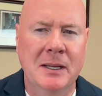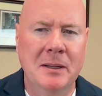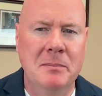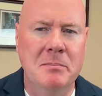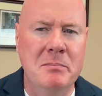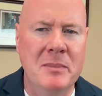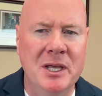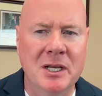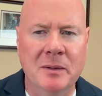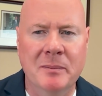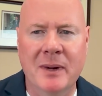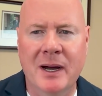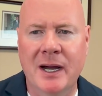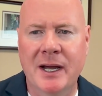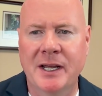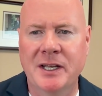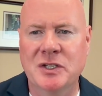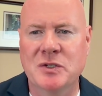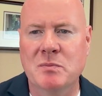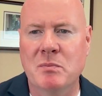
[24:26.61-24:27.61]

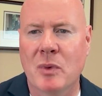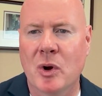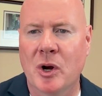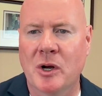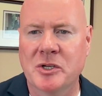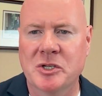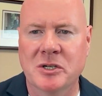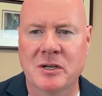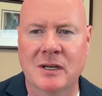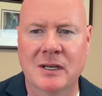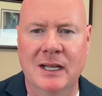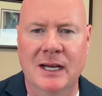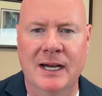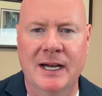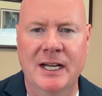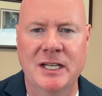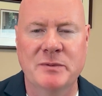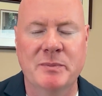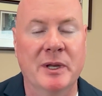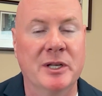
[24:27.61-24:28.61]
minimize,
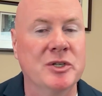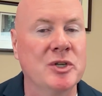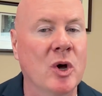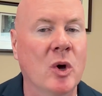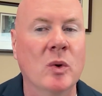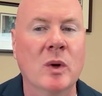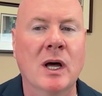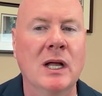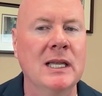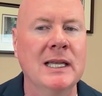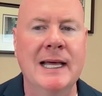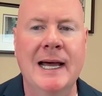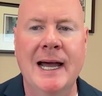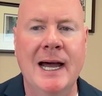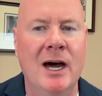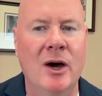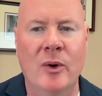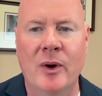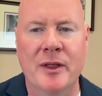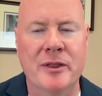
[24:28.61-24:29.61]
marginalize, but don't
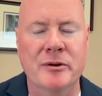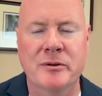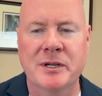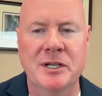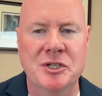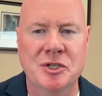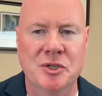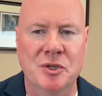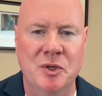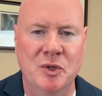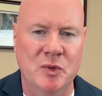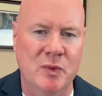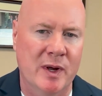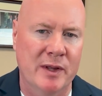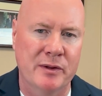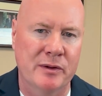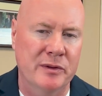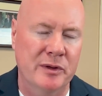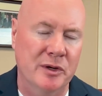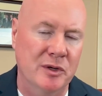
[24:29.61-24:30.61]
allow other issues,
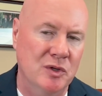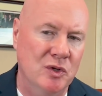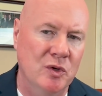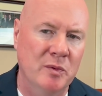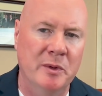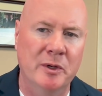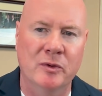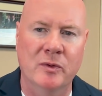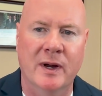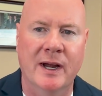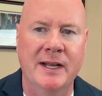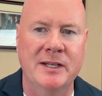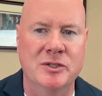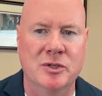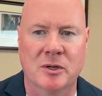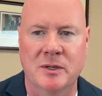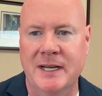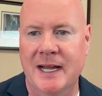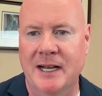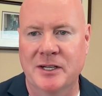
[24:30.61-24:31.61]
whether they're human rights
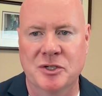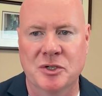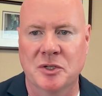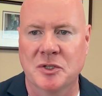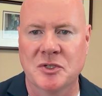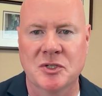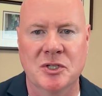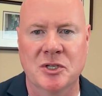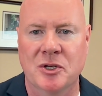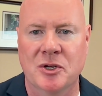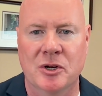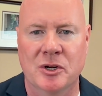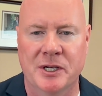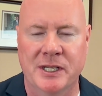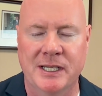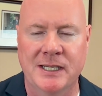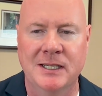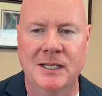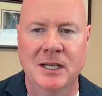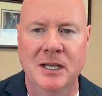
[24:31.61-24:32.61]
or national
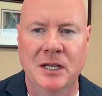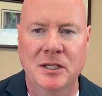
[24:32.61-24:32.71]
security,